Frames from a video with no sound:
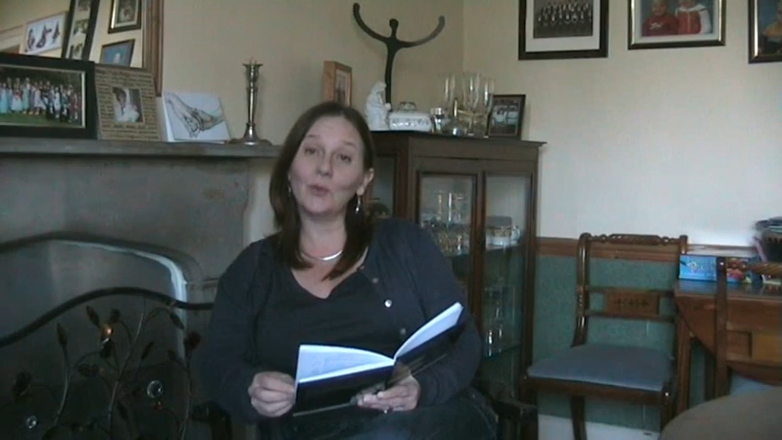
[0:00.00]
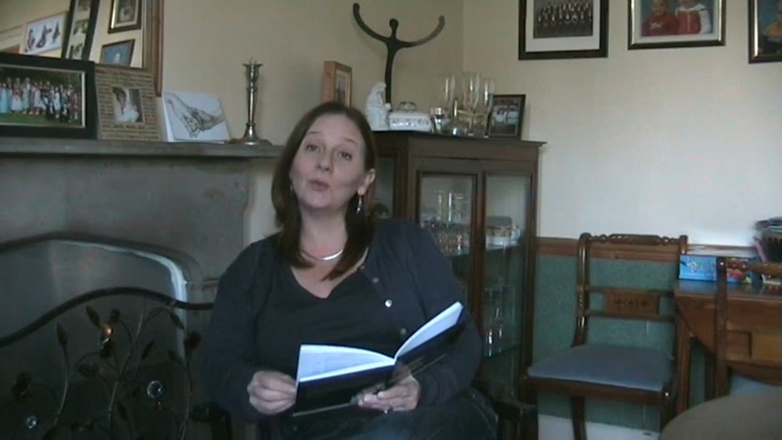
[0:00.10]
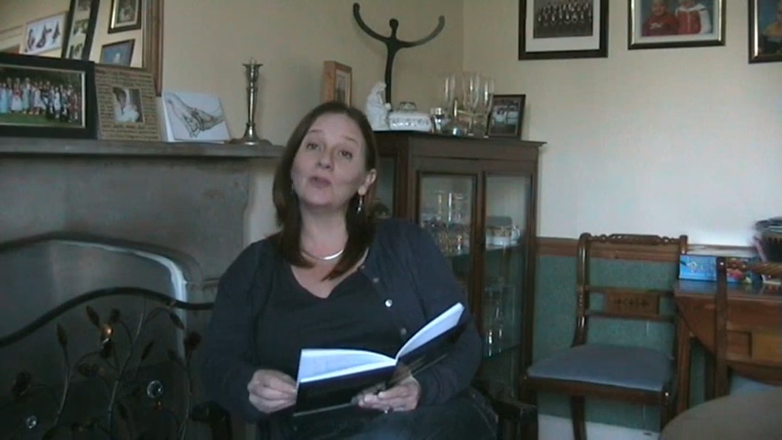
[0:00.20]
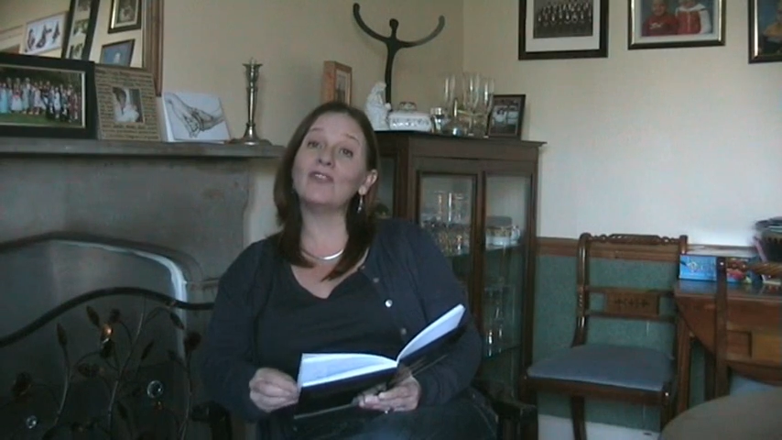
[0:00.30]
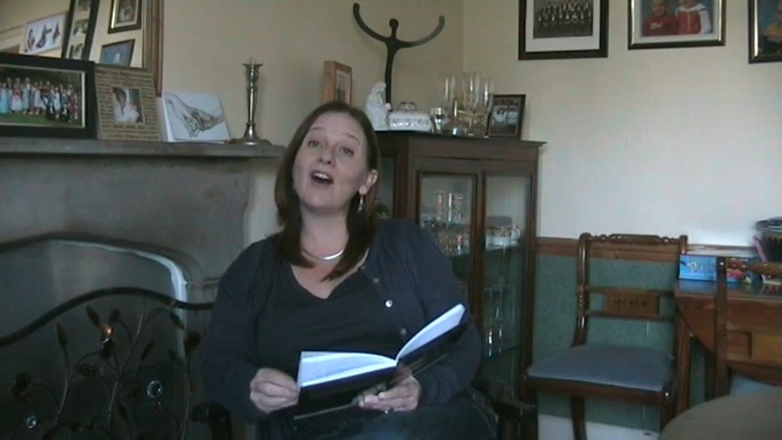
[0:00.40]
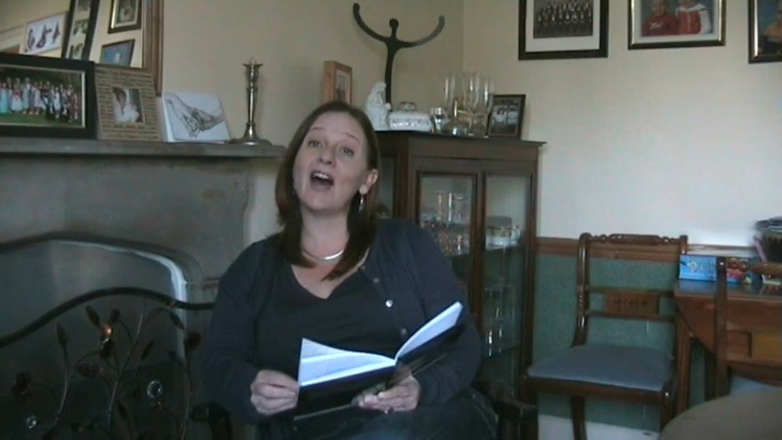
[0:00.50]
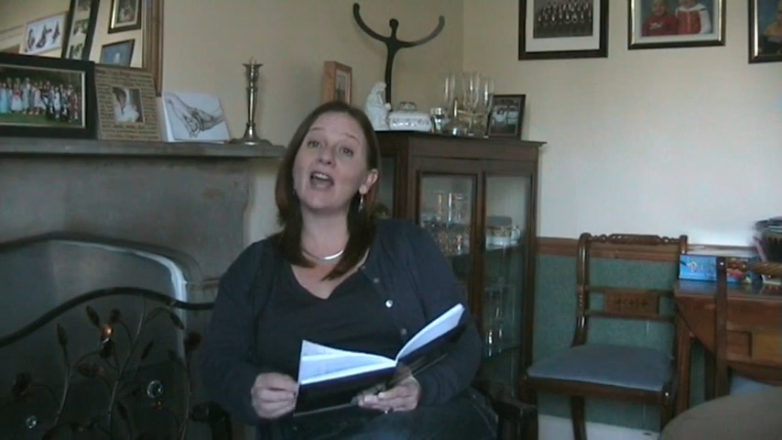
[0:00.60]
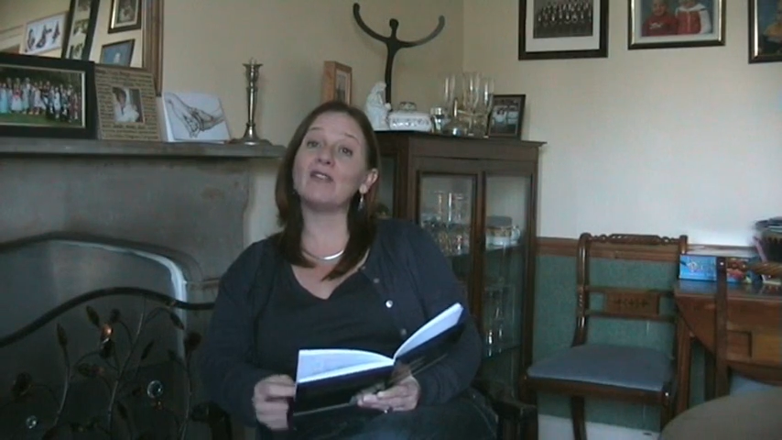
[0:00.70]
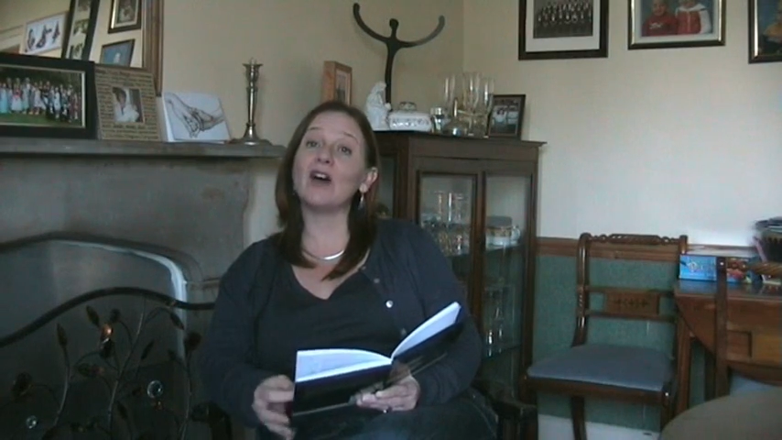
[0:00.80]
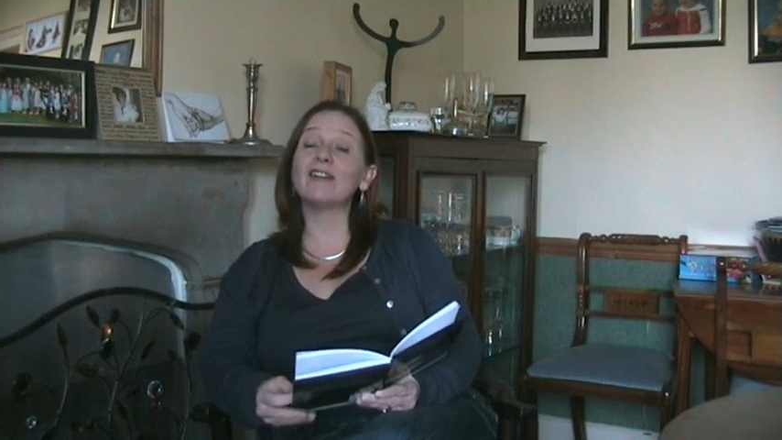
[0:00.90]
All
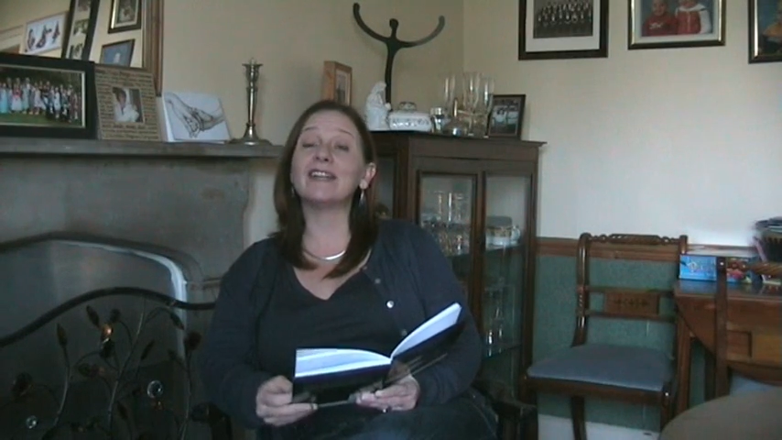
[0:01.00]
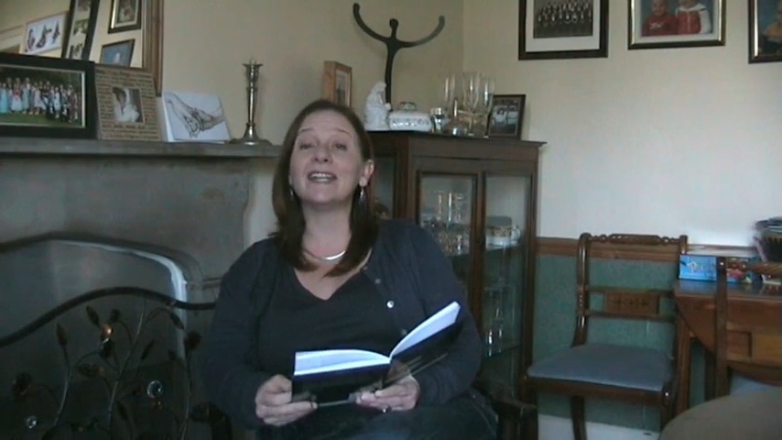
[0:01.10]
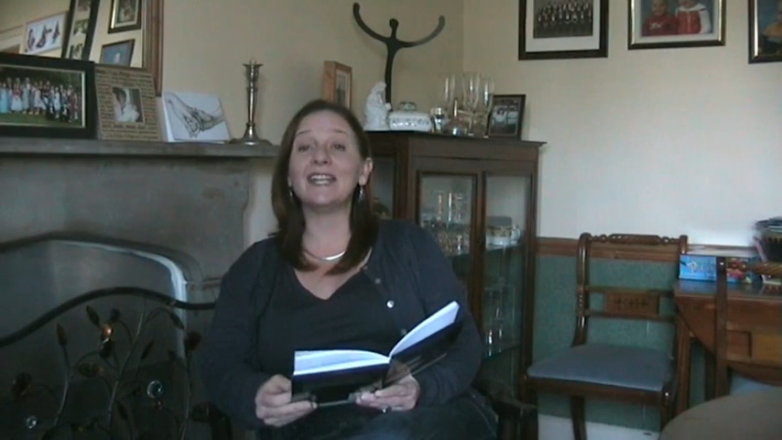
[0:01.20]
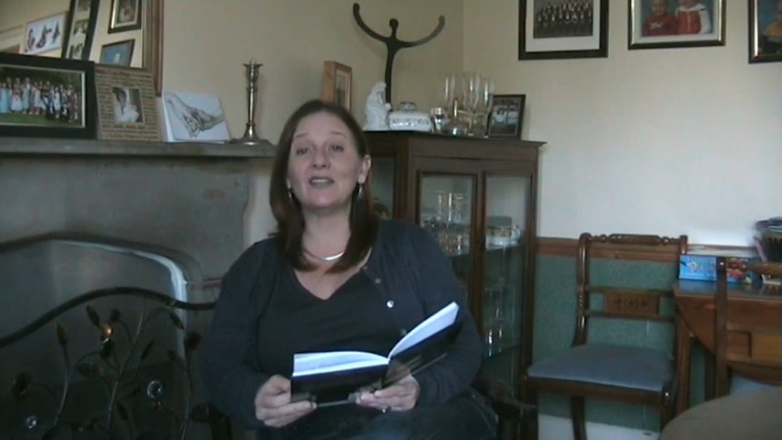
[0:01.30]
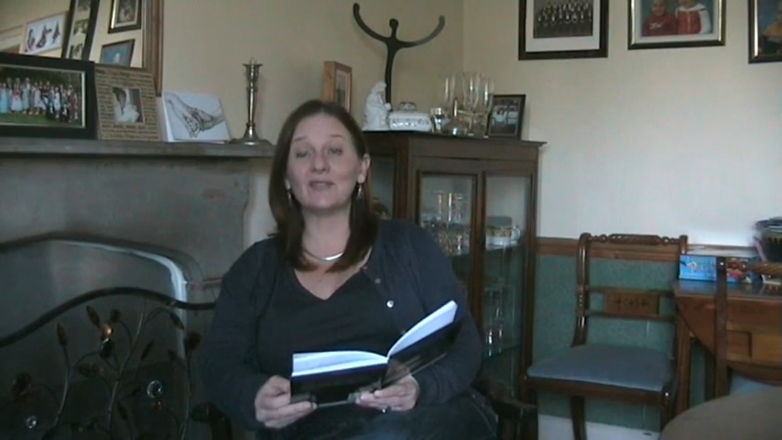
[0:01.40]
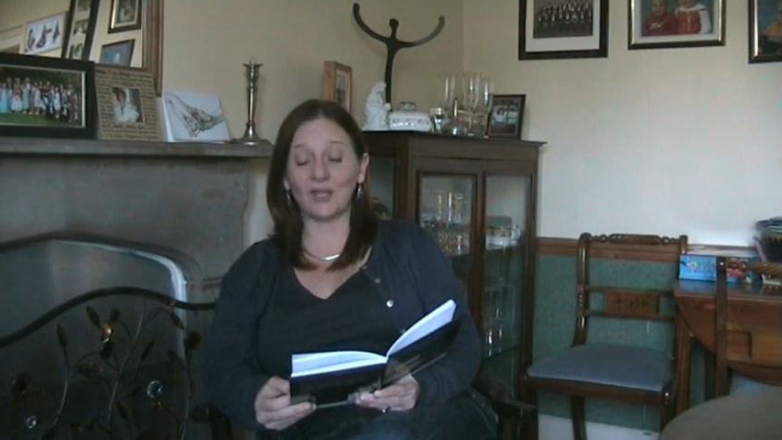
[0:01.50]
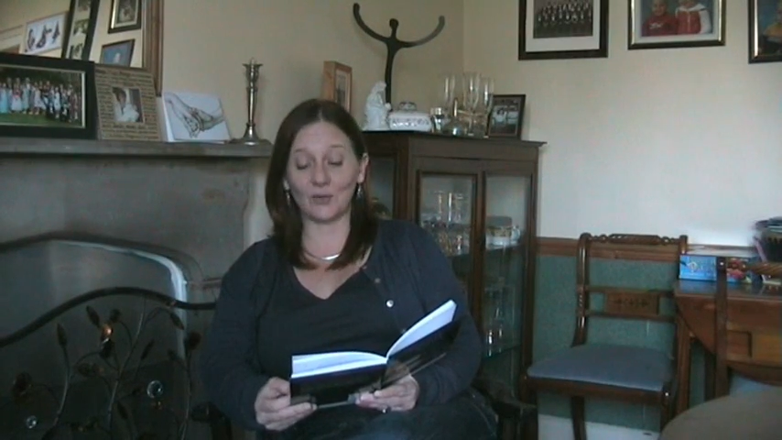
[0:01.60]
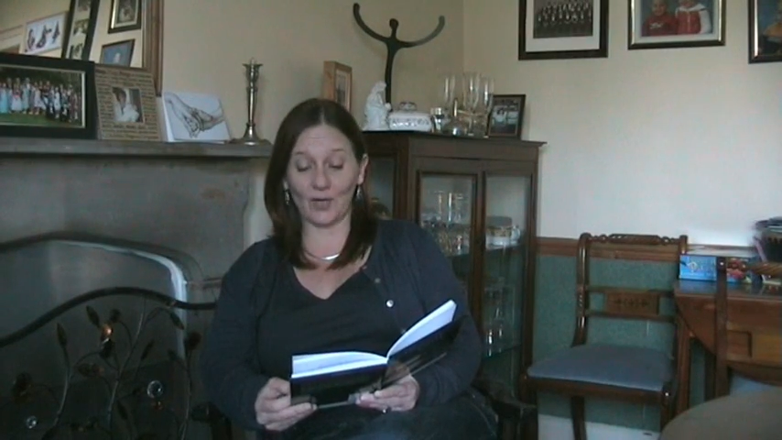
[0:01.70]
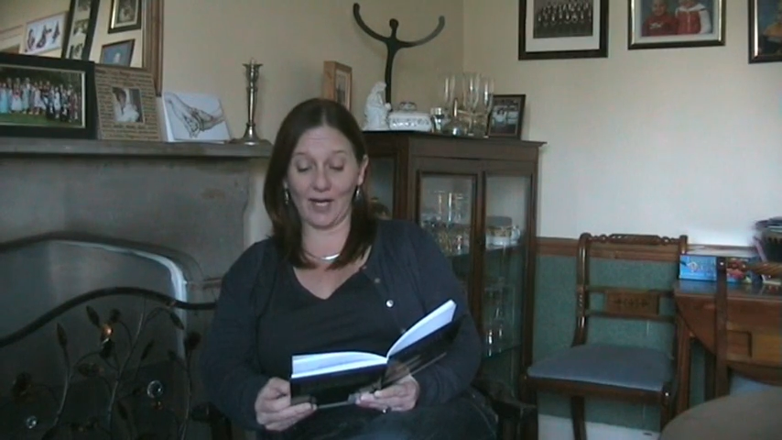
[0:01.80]
five are in evening